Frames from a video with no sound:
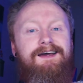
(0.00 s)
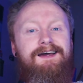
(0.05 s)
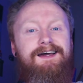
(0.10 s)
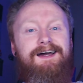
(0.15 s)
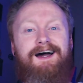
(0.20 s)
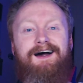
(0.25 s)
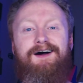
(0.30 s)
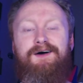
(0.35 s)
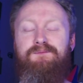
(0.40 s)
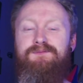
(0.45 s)

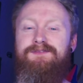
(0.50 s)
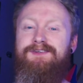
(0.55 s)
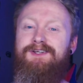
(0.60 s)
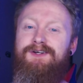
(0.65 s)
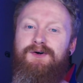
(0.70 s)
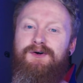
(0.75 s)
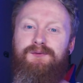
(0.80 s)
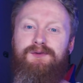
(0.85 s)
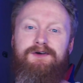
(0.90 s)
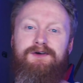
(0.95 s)

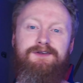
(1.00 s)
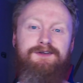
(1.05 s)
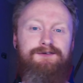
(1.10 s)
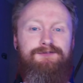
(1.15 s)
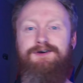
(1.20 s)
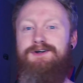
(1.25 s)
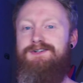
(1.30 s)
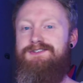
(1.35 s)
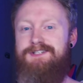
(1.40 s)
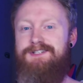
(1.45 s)
The
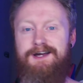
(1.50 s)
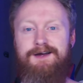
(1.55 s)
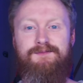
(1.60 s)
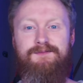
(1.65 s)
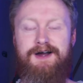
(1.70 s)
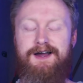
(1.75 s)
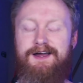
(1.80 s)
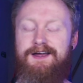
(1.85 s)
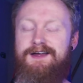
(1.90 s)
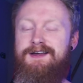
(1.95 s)
first time
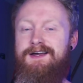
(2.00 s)
I